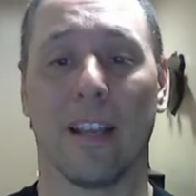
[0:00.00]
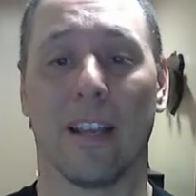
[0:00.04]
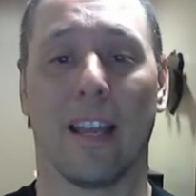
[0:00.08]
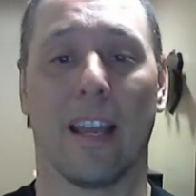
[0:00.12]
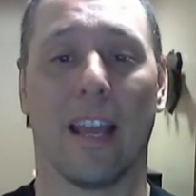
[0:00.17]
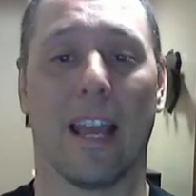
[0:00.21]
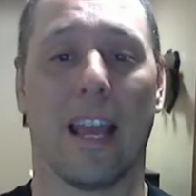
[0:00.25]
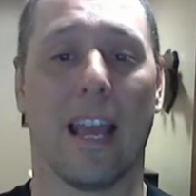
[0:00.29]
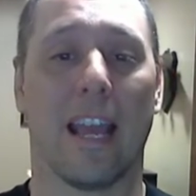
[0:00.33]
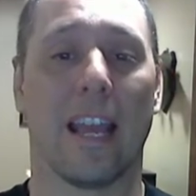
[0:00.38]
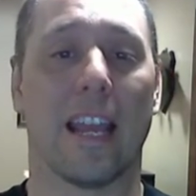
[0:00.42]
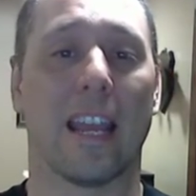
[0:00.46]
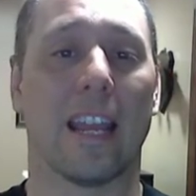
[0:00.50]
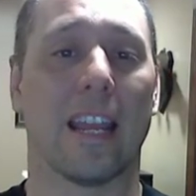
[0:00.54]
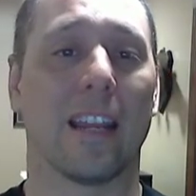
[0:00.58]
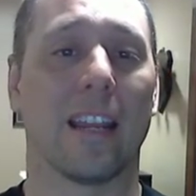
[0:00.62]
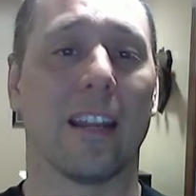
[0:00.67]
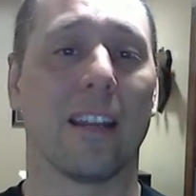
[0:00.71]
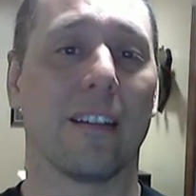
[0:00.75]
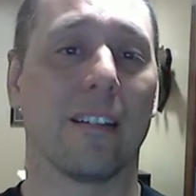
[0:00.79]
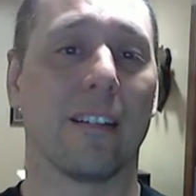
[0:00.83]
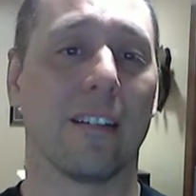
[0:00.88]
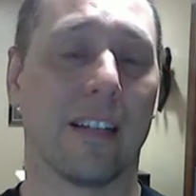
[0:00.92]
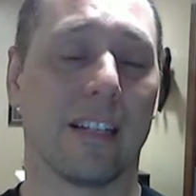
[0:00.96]

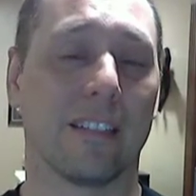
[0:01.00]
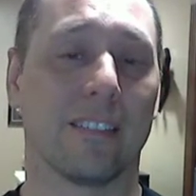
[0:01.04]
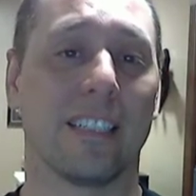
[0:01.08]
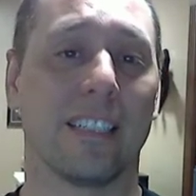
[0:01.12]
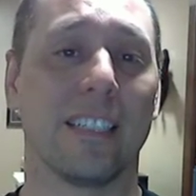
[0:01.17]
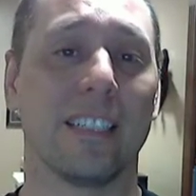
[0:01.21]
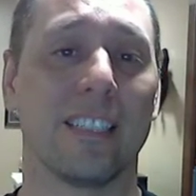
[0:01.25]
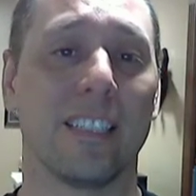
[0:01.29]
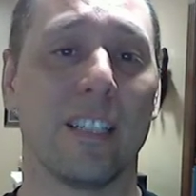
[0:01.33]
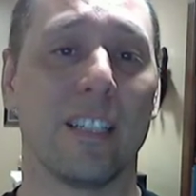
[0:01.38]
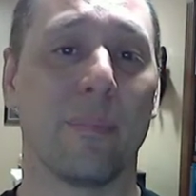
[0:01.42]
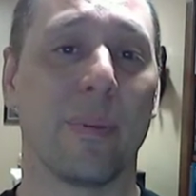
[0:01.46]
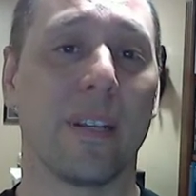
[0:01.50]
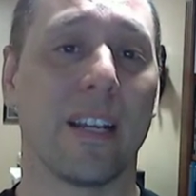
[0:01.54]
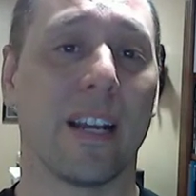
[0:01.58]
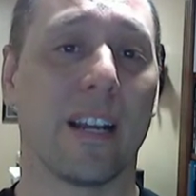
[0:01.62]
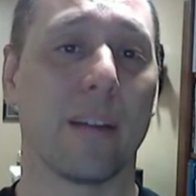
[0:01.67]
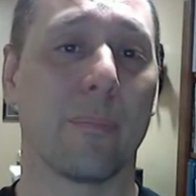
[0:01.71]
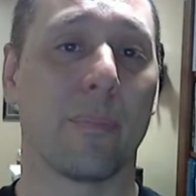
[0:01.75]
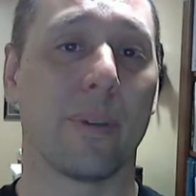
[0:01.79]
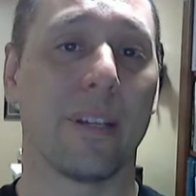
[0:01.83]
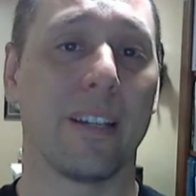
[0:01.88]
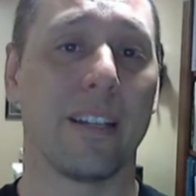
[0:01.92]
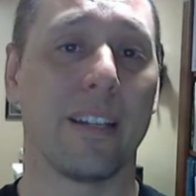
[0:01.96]
a
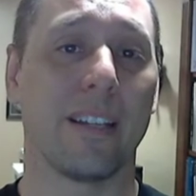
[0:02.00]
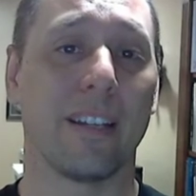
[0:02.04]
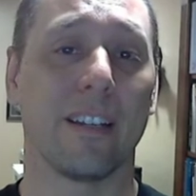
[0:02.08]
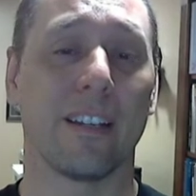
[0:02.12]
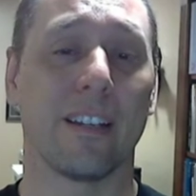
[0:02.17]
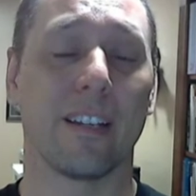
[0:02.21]
TCP/IP